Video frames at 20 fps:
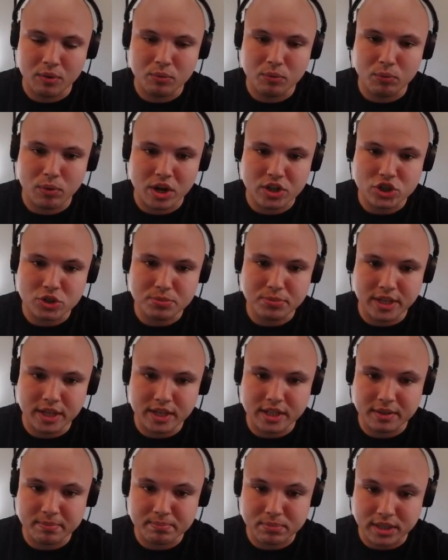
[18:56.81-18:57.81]
watch me
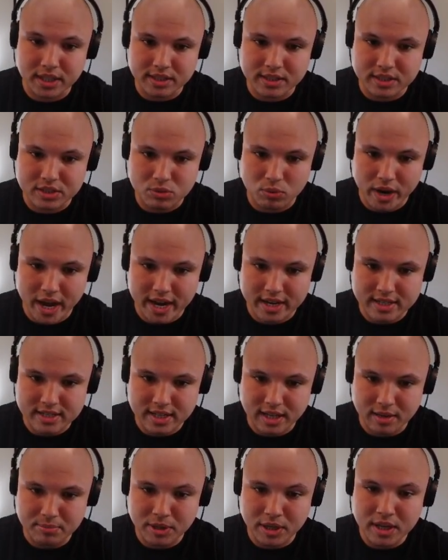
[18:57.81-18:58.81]
complete this wax
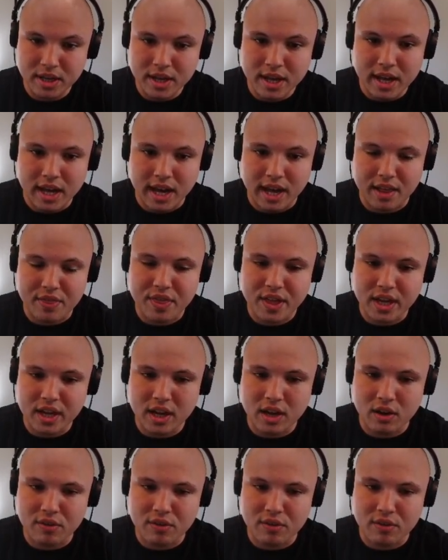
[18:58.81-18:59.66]
up. I think I'll